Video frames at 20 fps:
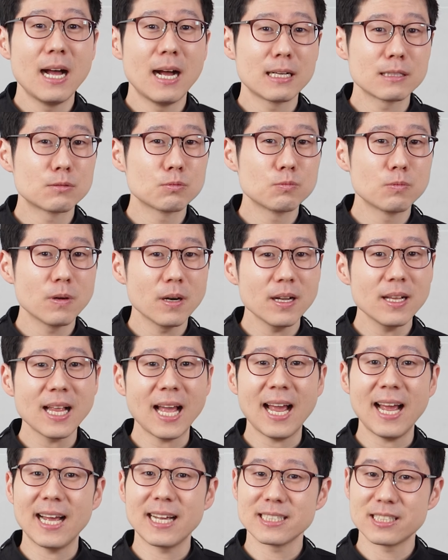as well
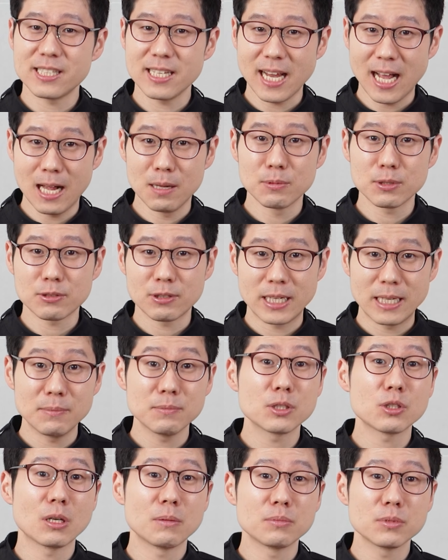as the almond cream,
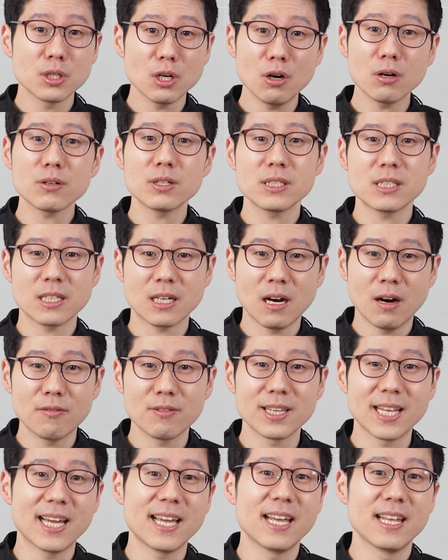so I'm not going to
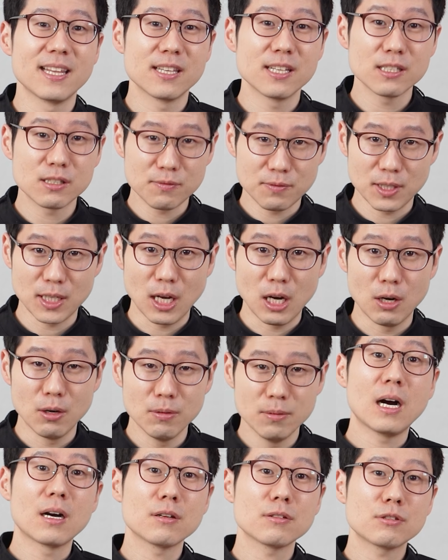cover that in this video.
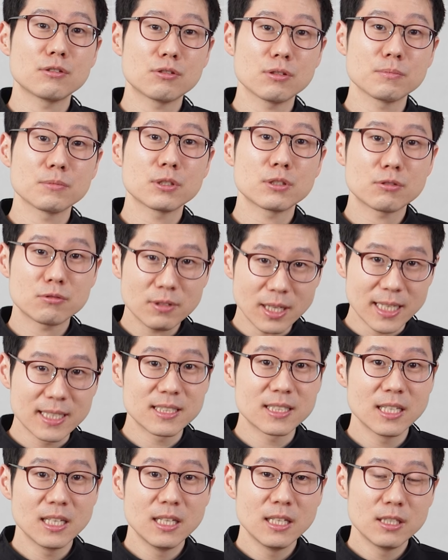I'm going to jump
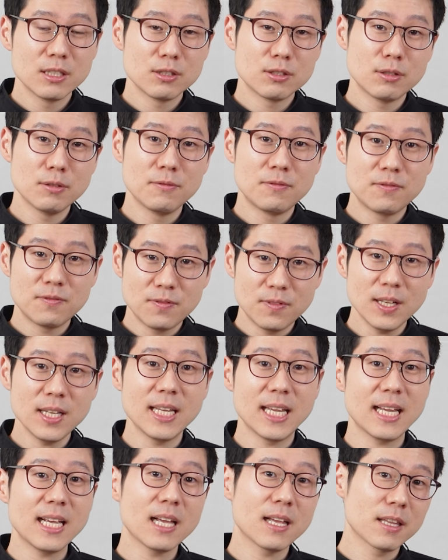straight to
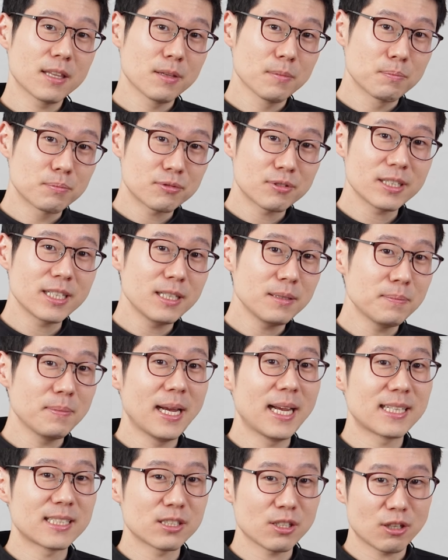filling the
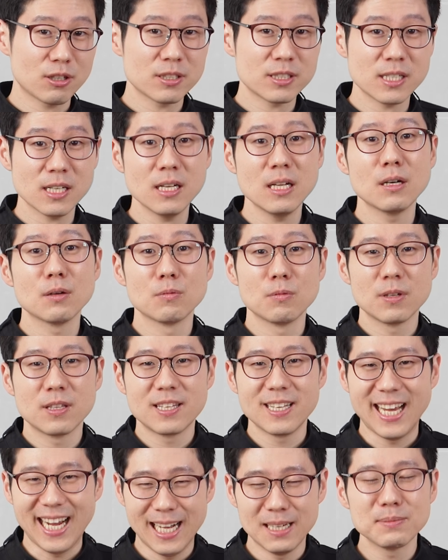pre-baked tart shell with
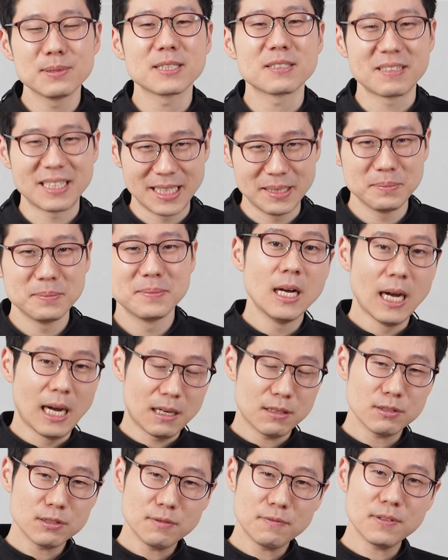the almond cream. I'm
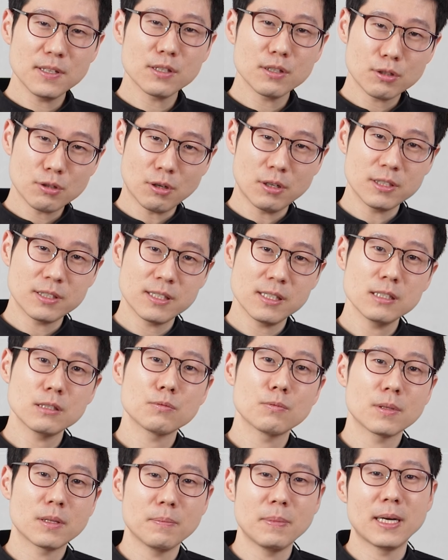going to fill the tart shells
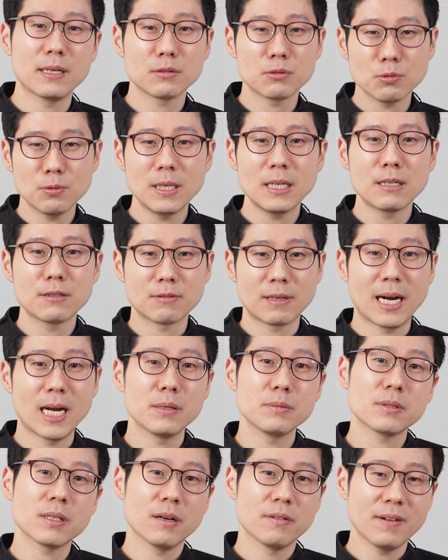with about 20
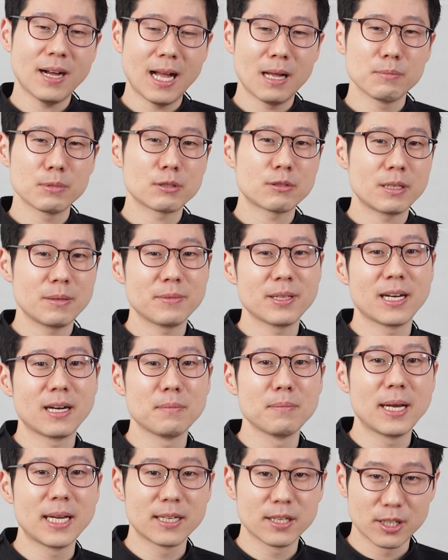grams of almond cream that I
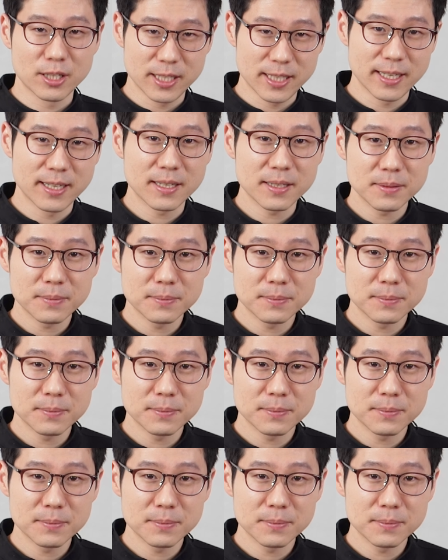made earlier.